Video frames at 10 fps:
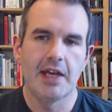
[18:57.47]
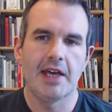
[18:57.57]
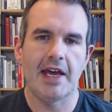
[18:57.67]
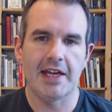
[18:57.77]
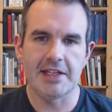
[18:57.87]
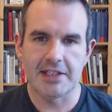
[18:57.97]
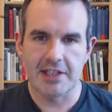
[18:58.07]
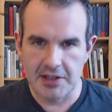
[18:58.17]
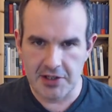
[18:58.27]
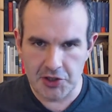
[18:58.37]
And
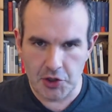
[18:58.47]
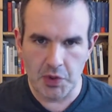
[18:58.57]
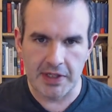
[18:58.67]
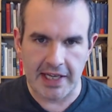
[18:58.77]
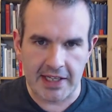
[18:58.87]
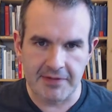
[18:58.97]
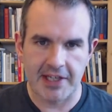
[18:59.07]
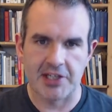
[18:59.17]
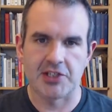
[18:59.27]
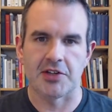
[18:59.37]
the two will
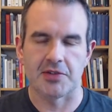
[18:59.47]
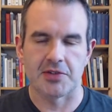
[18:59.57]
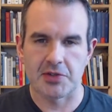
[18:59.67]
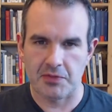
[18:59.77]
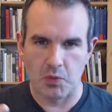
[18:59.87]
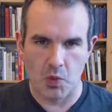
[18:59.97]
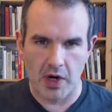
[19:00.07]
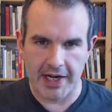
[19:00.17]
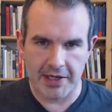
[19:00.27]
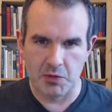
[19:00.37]
elevate each other. Sort of
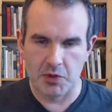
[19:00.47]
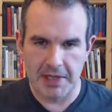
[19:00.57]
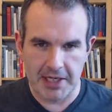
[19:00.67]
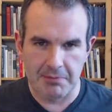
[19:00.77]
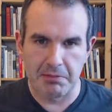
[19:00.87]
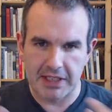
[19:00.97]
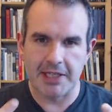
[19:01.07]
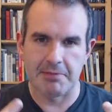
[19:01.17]
wine will be completed